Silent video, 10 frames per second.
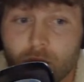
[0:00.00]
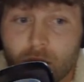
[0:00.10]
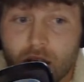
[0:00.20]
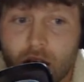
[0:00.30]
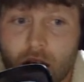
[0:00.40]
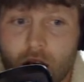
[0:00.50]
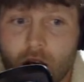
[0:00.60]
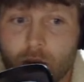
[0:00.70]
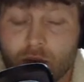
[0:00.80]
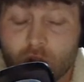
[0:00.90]

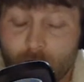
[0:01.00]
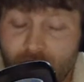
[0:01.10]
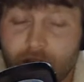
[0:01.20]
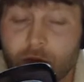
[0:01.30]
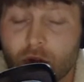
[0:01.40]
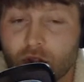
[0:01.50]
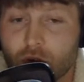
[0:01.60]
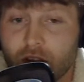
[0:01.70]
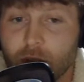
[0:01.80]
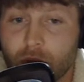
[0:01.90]
So we gave him those
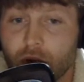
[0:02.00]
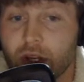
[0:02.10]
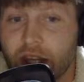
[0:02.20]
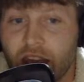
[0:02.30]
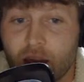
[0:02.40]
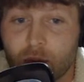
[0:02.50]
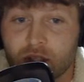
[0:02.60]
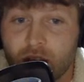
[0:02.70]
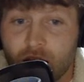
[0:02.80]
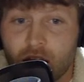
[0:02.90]
grace period games.
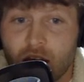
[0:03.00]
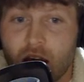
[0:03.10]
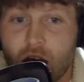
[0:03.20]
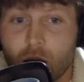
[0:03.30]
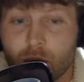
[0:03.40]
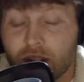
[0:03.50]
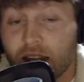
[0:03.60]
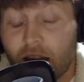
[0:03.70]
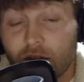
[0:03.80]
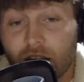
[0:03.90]
But then
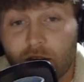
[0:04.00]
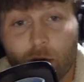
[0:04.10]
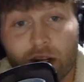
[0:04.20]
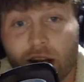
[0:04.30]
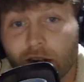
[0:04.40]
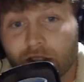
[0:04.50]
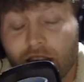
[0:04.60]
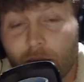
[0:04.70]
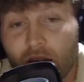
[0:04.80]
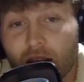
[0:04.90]
after that 49ers game,
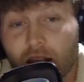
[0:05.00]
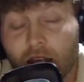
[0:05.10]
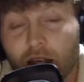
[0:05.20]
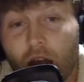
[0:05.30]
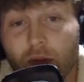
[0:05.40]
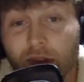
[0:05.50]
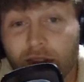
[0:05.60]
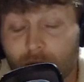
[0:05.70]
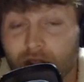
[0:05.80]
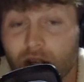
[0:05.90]
man, everything
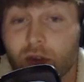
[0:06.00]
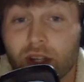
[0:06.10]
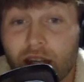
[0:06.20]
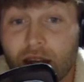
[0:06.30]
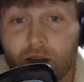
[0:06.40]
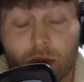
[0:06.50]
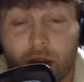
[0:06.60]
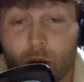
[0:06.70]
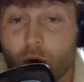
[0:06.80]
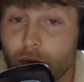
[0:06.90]
was underneath, but they
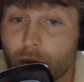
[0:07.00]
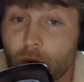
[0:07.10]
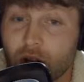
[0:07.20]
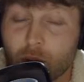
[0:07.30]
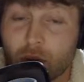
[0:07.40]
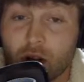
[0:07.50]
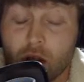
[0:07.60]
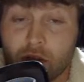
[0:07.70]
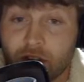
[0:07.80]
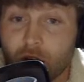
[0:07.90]
weren't thrown in the middle of the
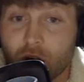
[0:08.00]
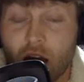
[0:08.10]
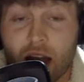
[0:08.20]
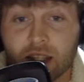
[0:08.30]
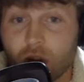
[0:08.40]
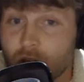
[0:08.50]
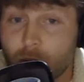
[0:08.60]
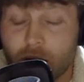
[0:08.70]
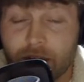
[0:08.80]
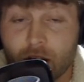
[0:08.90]
field. I talked about
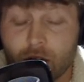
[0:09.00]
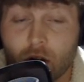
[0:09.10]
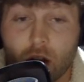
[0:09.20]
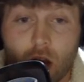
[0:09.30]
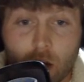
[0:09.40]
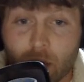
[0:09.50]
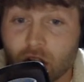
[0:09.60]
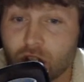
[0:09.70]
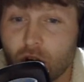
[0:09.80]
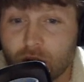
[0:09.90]
that on a lot of my
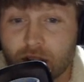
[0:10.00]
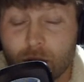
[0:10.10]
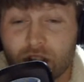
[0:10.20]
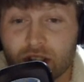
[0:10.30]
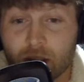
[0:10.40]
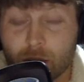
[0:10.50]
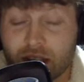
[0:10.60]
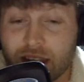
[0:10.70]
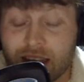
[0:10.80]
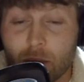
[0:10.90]
shows. They were just
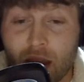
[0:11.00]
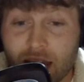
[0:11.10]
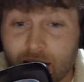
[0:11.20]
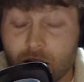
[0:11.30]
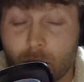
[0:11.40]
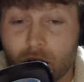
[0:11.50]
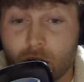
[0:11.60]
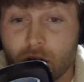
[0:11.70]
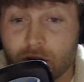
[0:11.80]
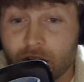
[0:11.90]
completely abandoning the middle of the
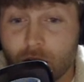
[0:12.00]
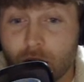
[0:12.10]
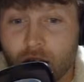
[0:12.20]
field.